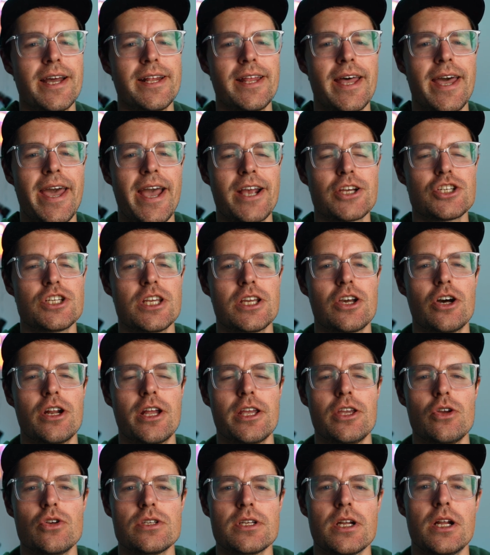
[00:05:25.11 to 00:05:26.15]
I actually gonna
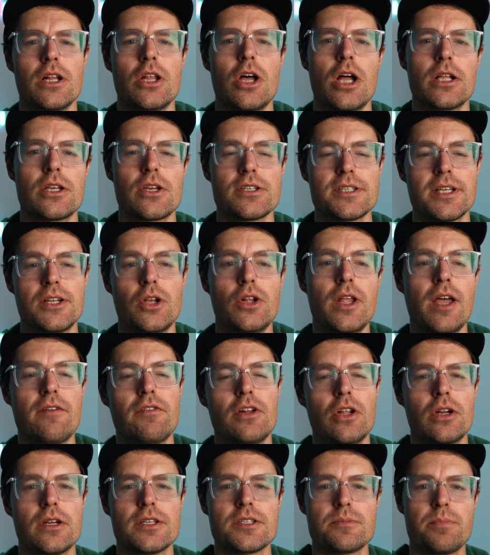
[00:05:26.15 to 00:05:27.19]
use it a lot because I don't have a
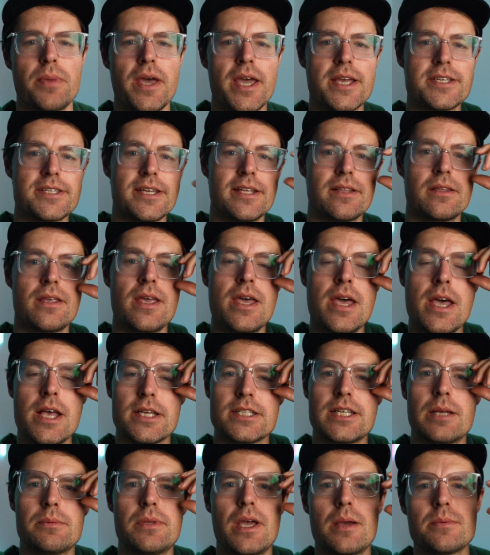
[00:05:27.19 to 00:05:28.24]
lot of space, and
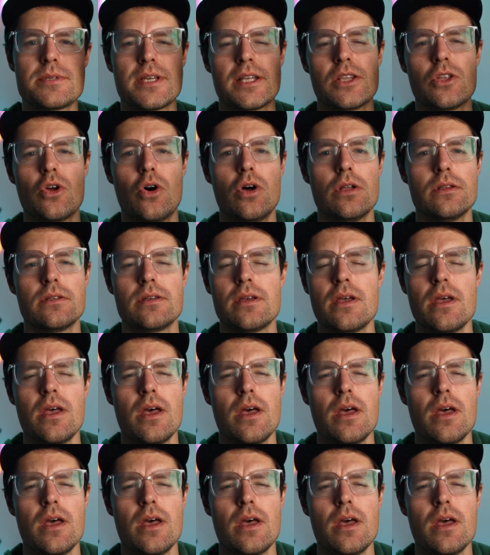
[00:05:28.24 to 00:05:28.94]
sometimes I don't